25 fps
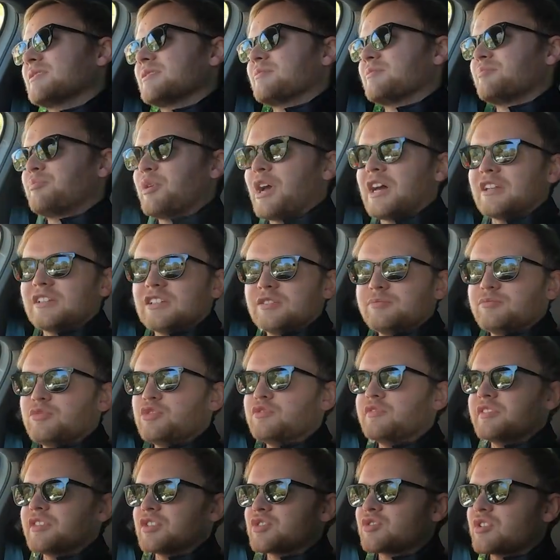badly
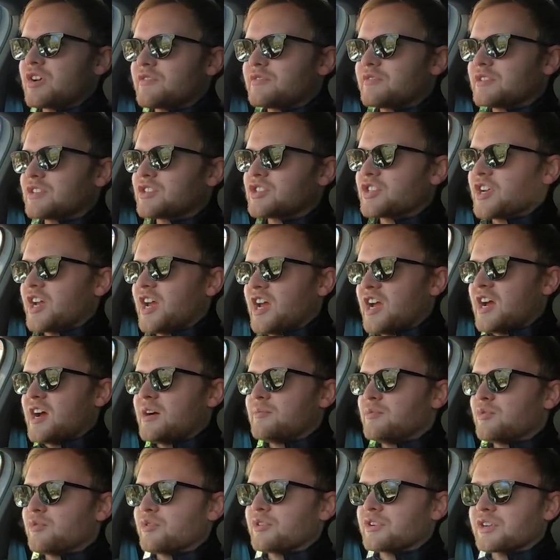moving traffic
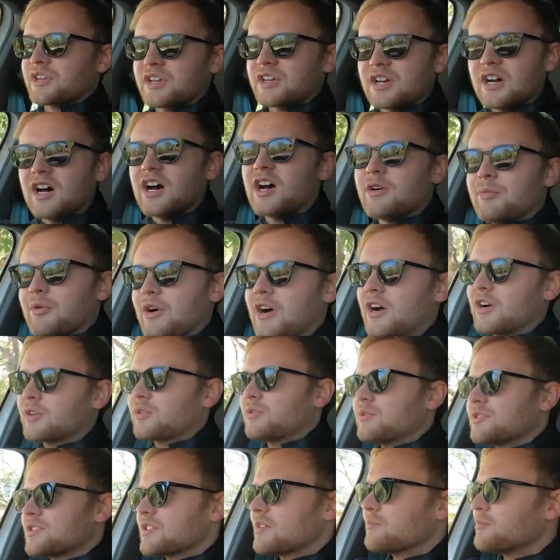jam or in a car park
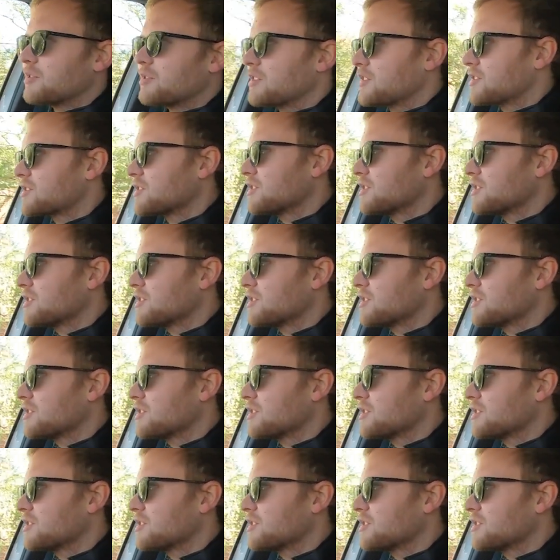or something. So